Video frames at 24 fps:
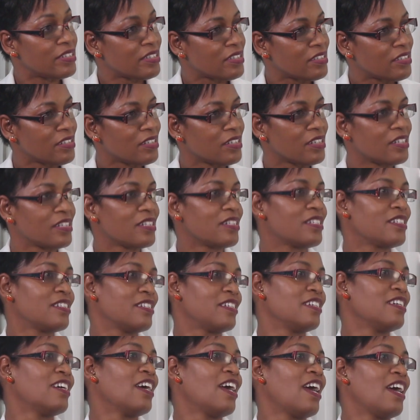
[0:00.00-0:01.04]
Crystal
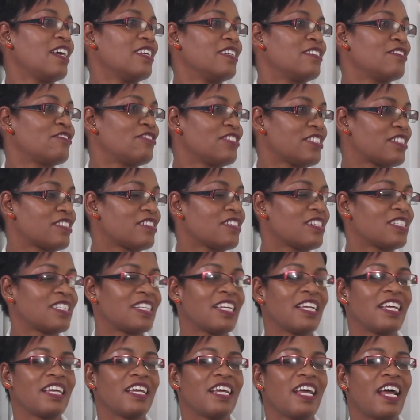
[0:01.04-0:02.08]

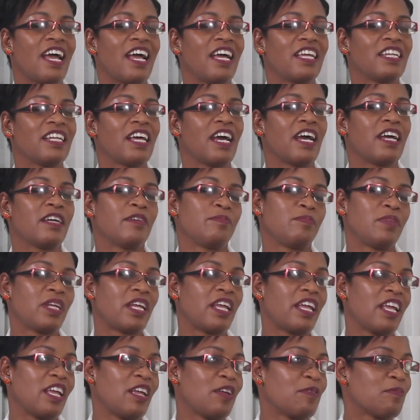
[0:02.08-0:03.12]
Day, and I
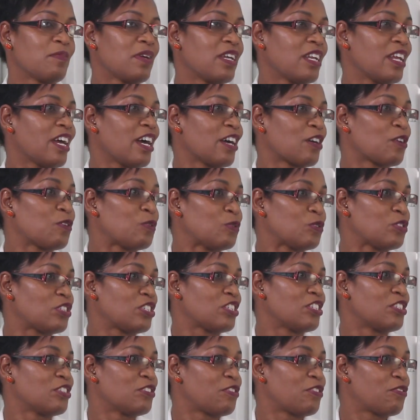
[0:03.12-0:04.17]
became a
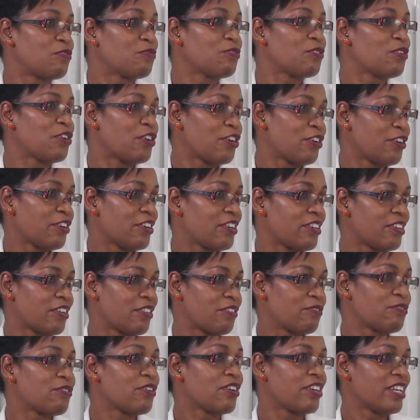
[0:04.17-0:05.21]
coach through her
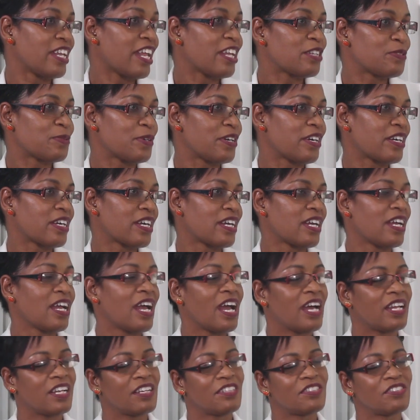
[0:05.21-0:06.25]
network.
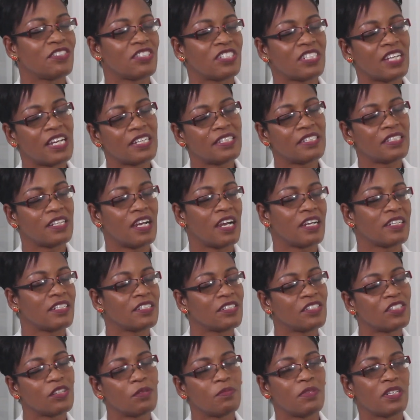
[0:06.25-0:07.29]
And as such, I
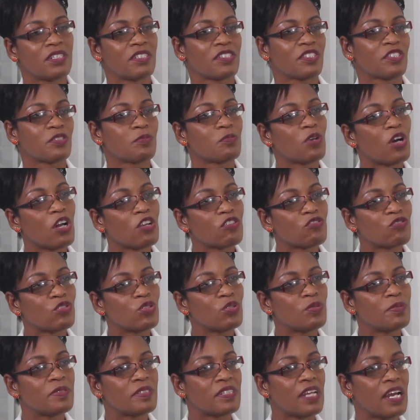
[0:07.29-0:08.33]
started some little small
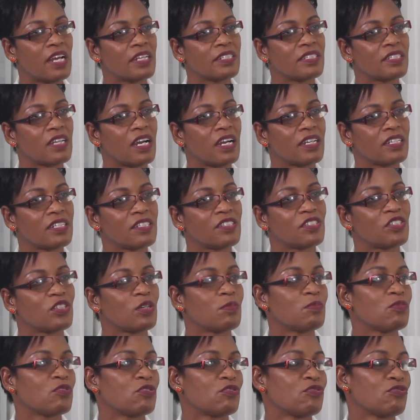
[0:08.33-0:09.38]
groups. I started
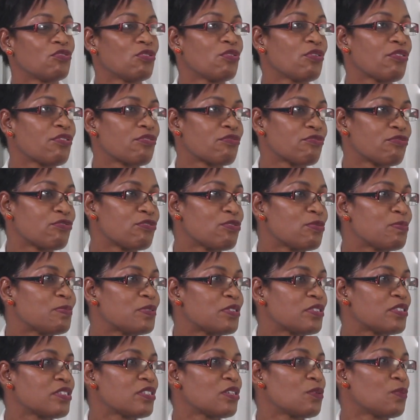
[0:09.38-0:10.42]
some growth
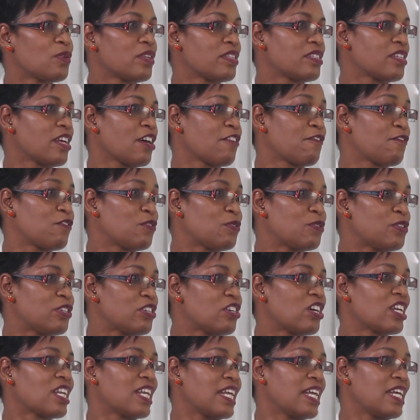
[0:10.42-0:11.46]
groups with a few
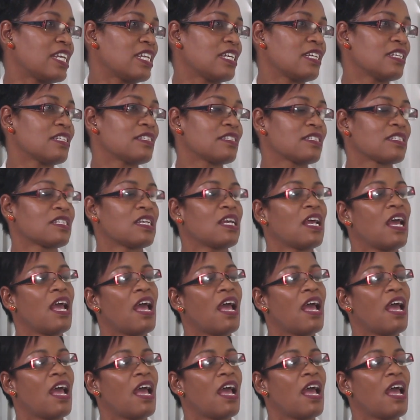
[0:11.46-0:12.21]
young ladies.